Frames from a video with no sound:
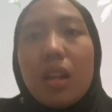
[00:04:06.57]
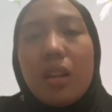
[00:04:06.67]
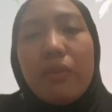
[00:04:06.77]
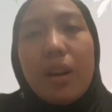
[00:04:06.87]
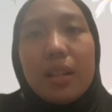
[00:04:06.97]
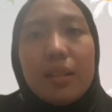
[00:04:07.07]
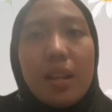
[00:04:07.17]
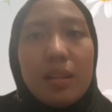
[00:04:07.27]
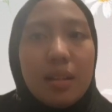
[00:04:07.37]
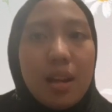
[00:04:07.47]
fungus
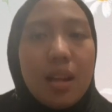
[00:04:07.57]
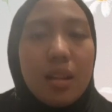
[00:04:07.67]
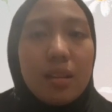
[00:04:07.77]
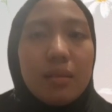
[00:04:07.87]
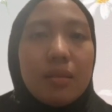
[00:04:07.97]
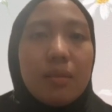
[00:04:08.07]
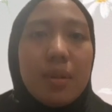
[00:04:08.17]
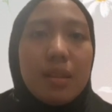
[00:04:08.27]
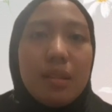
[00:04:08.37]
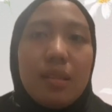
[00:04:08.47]
Nectaria,
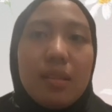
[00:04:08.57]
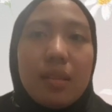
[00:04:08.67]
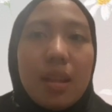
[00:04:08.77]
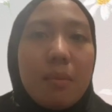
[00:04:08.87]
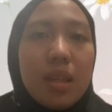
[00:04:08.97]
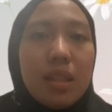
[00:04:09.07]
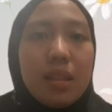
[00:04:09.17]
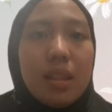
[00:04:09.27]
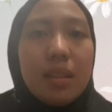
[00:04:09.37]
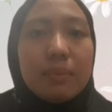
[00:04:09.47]
species
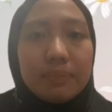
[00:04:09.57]
B13.